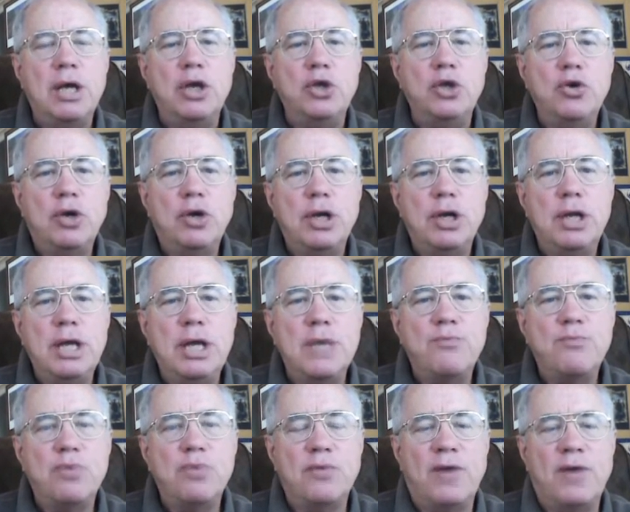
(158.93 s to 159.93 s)
you can
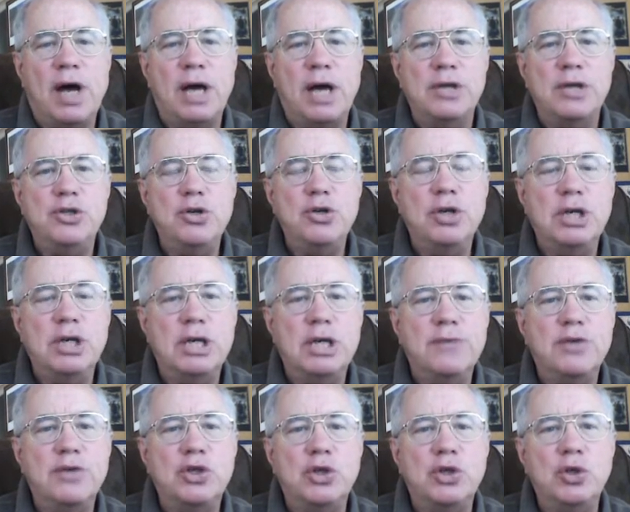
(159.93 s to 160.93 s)
improvise. You can
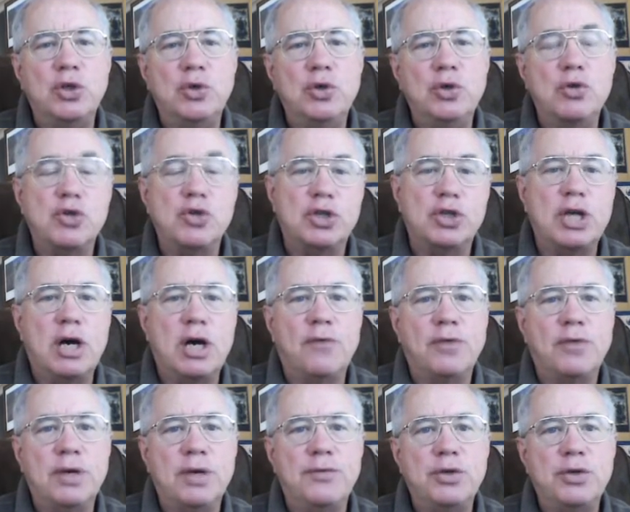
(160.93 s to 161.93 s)
give it to
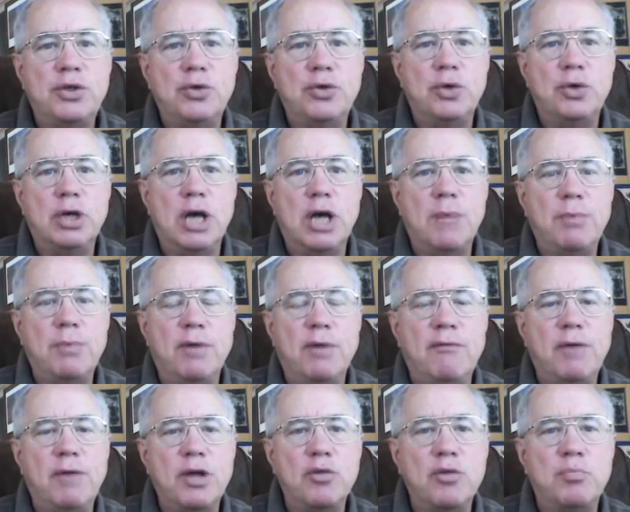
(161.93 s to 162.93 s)
yourself, give it to a couple
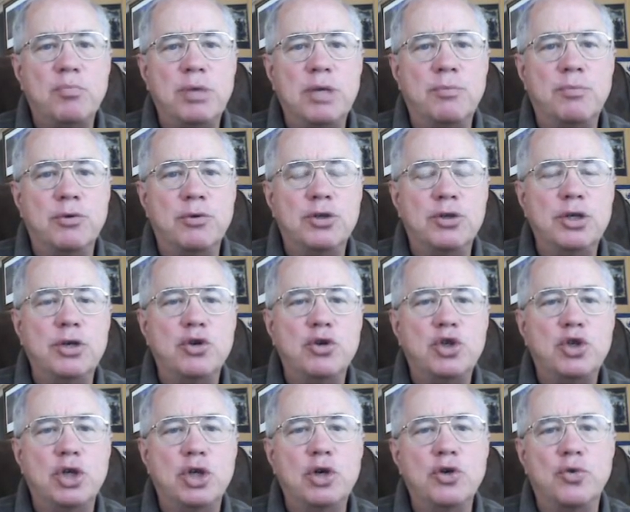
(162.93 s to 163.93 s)
of other people, to your
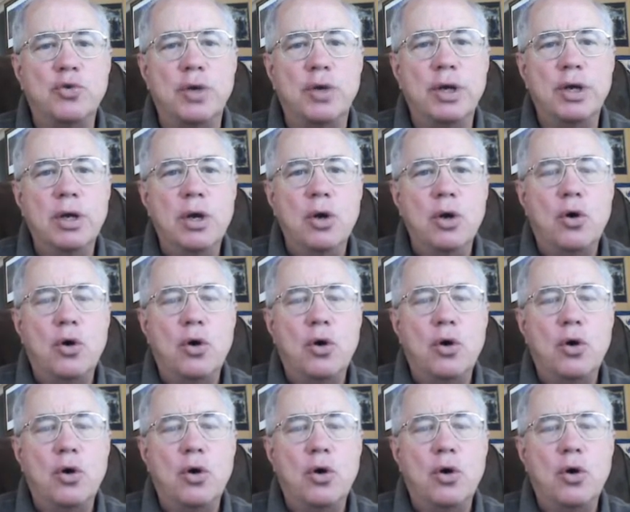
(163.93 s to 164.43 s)
children,